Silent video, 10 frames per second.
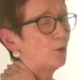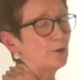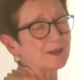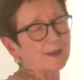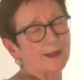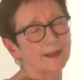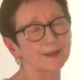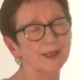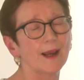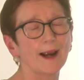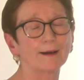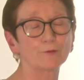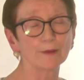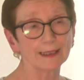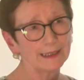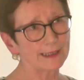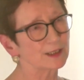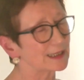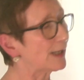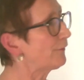most things are
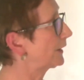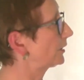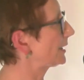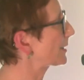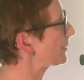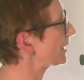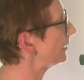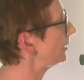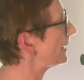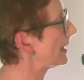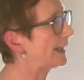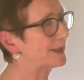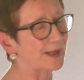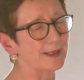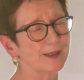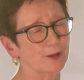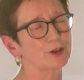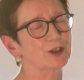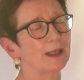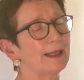really difficult, particularly in social